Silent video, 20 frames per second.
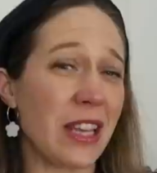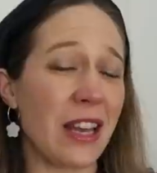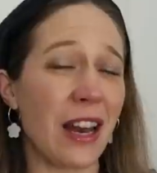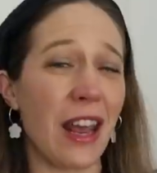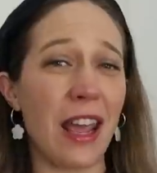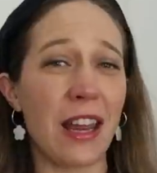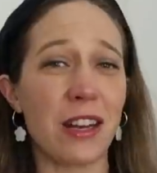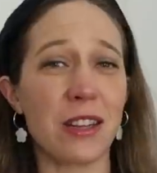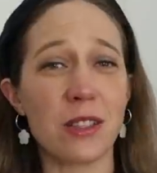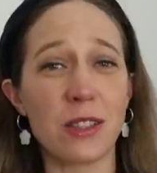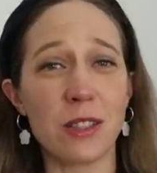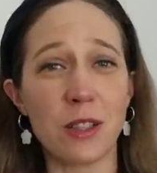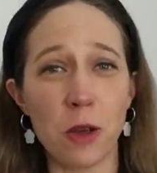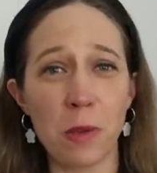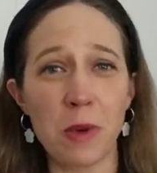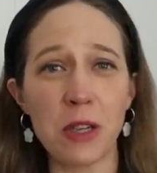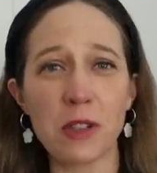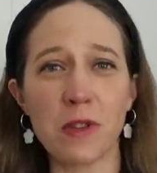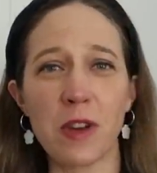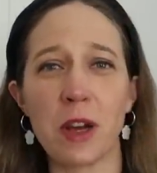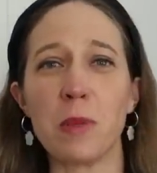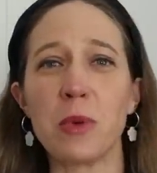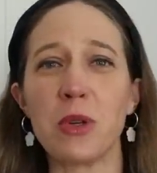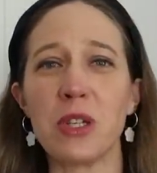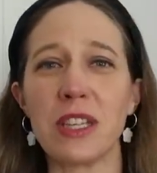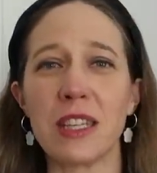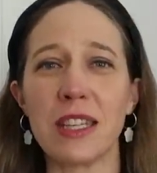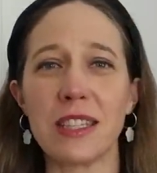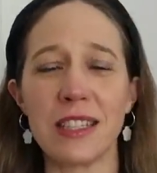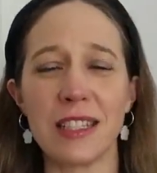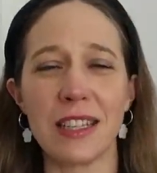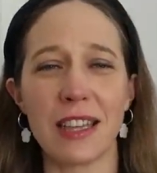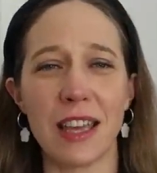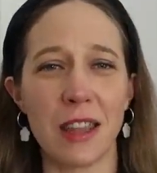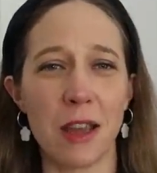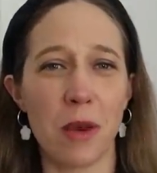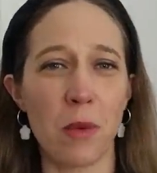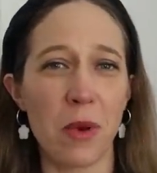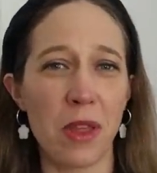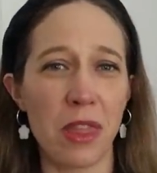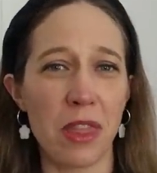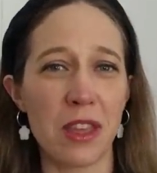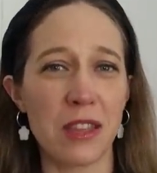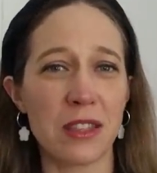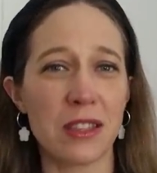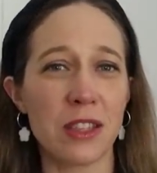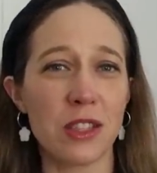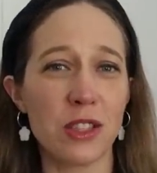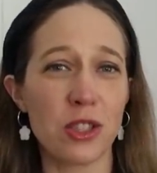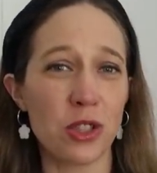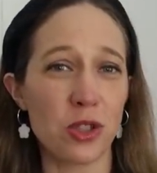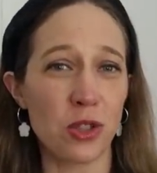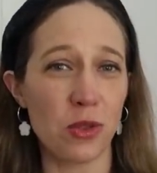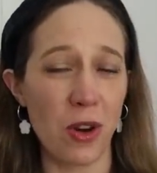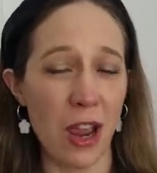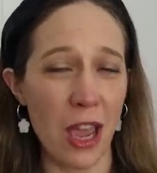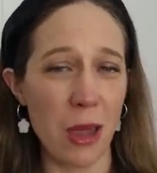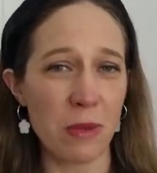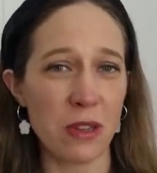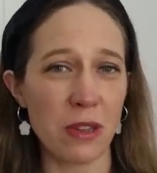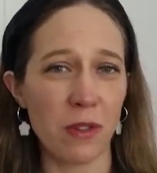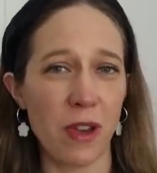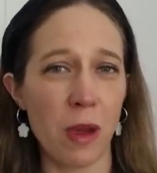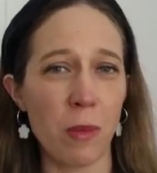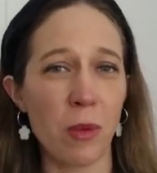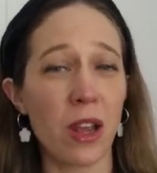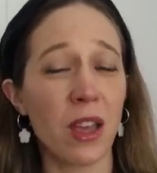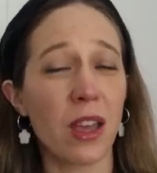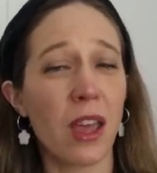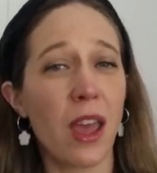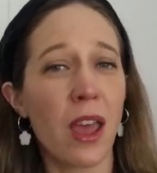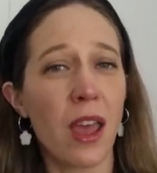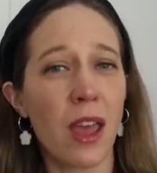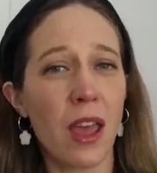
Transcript: and I had so much fun putting this together with this striped fabric